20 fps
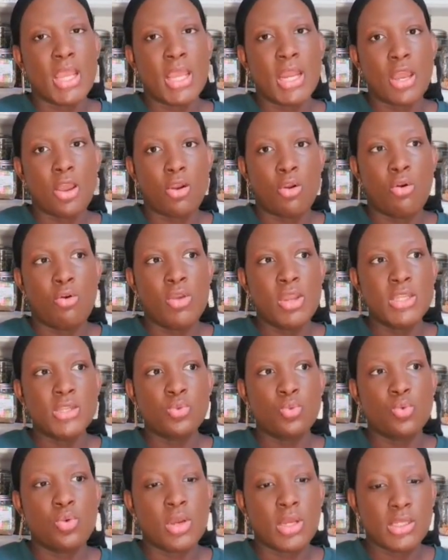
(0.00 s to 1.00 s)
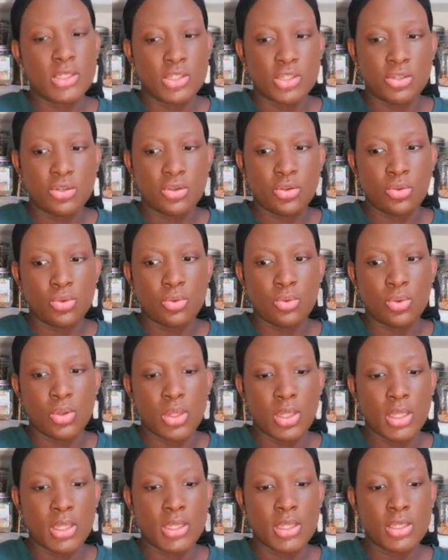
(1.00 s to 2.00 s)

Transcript: And I always want to